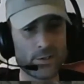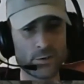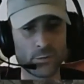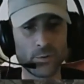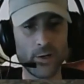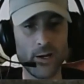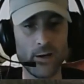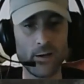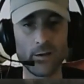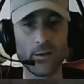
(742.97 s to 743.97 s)
If you look at the
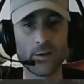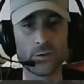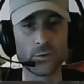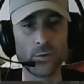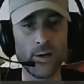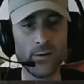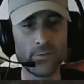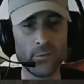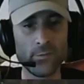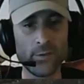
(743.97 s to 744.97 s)

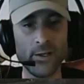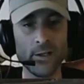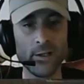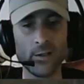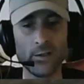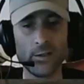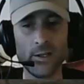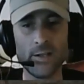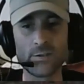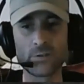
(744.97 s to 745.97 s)
terrain from
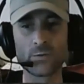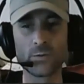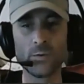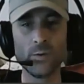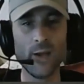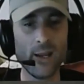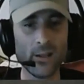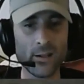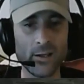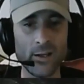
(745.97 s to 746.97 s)
vanilla is
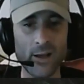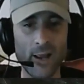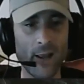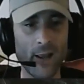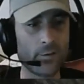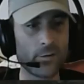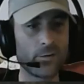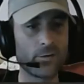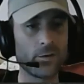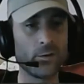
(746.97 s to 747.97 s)
greatly
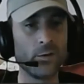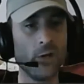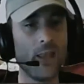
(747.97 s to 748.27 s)
enhanced.